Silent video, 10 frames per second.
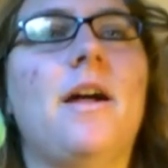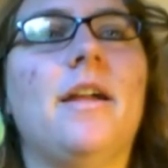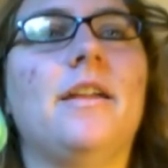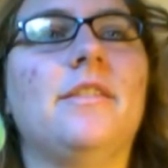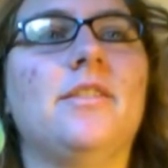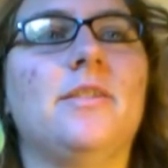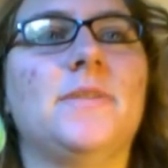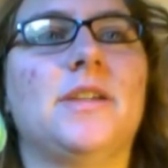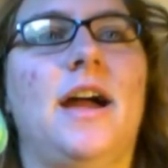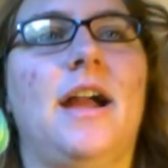So I'm calling
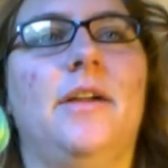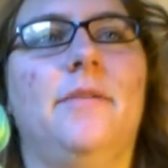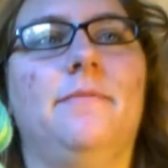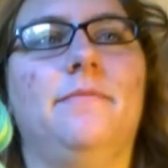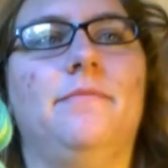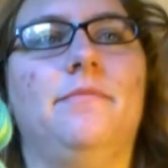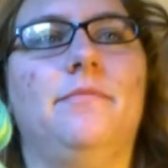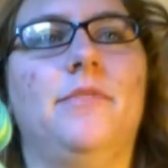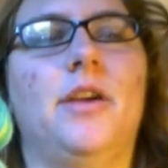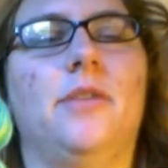it the Terpsichore.
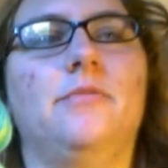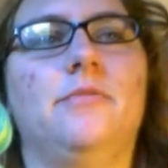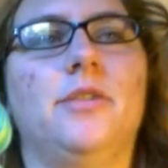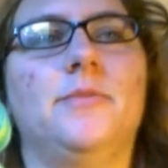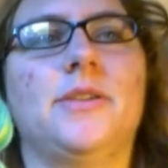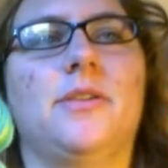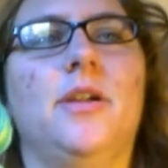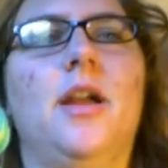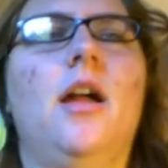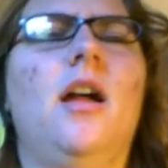No,
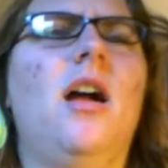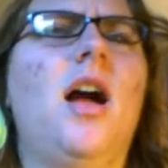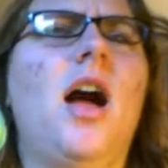Terpsichore.